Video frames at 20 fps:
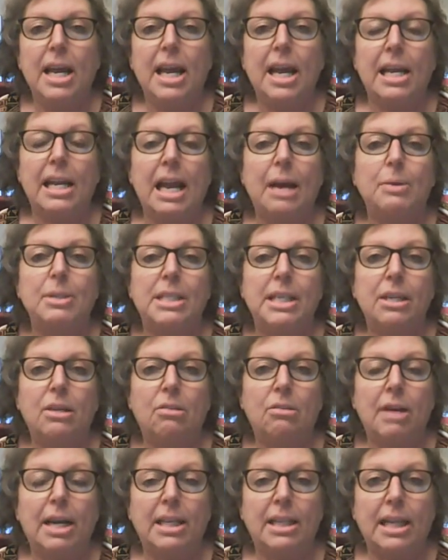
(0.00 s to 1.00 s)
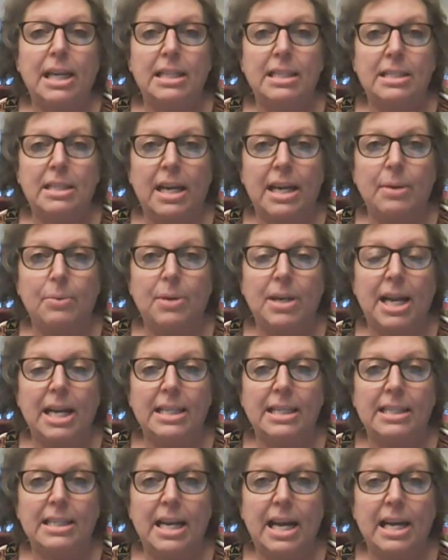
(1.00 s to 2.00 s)
And I was incorrect last night when I
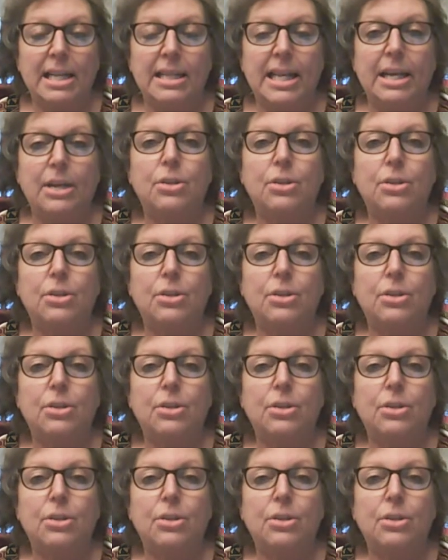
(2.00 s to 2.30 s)
said they